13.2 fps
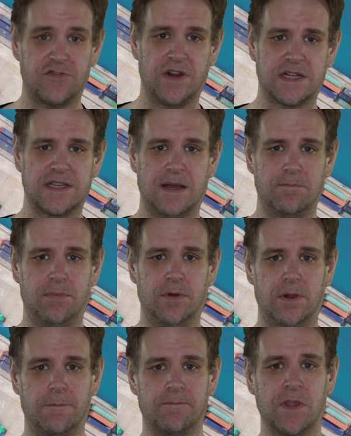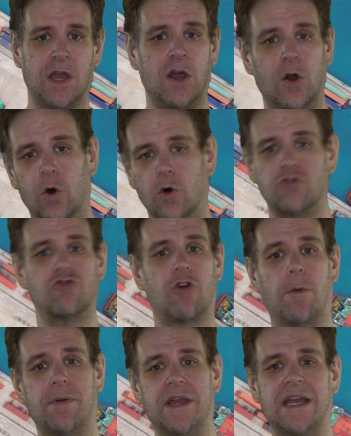for example, or
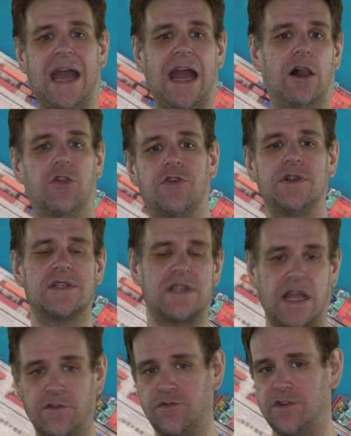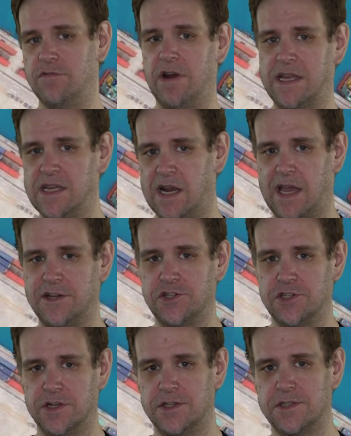dropping health and safety
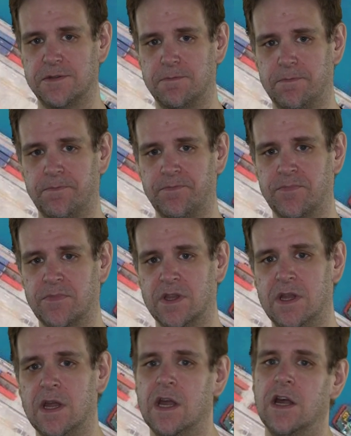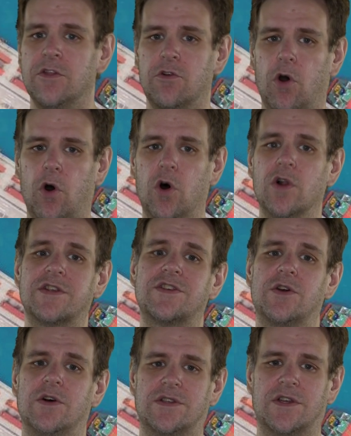regulations. There are all
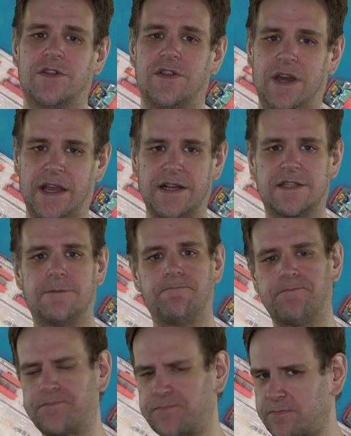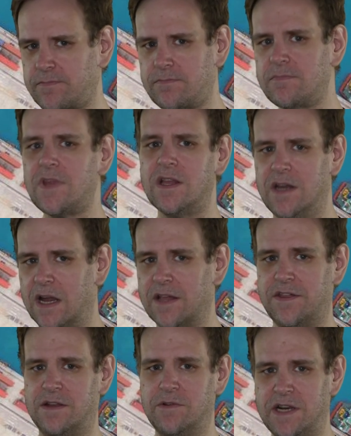sorts of things that I
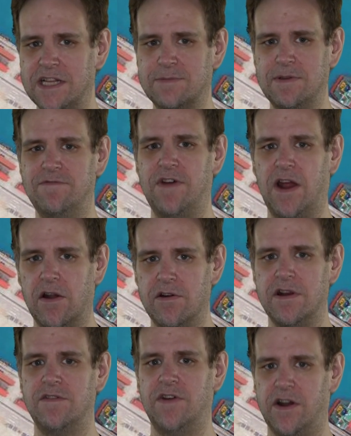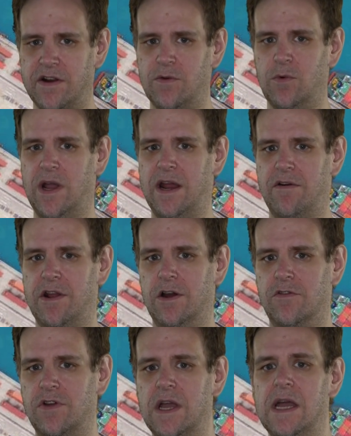think we need to be very, very wary
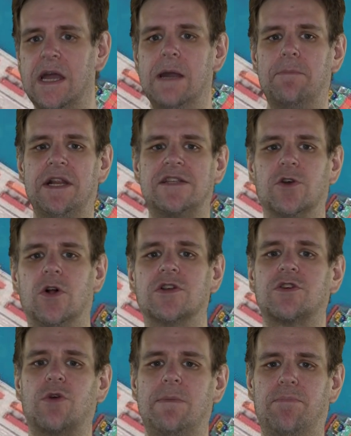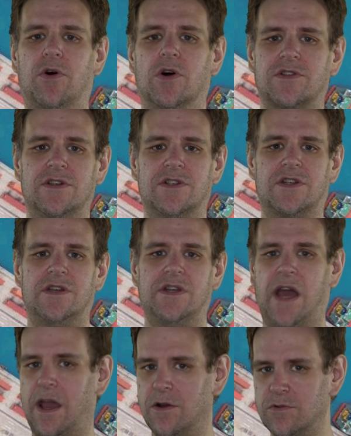of. But it's also important to
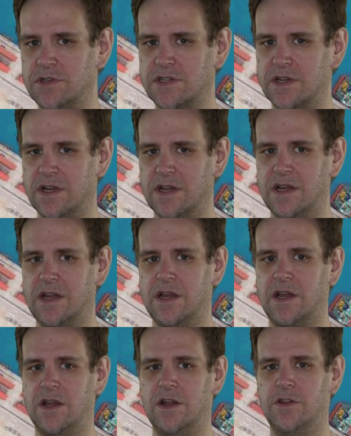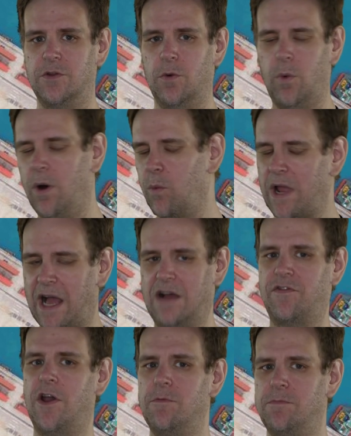note that what we
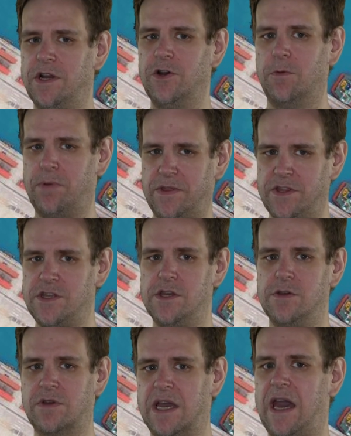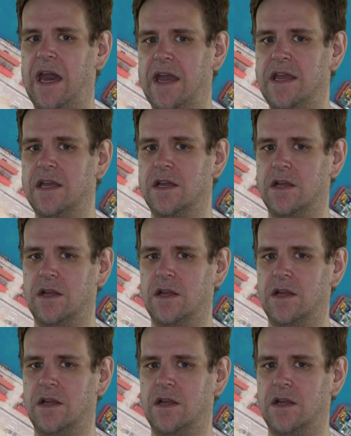have opening up in the UK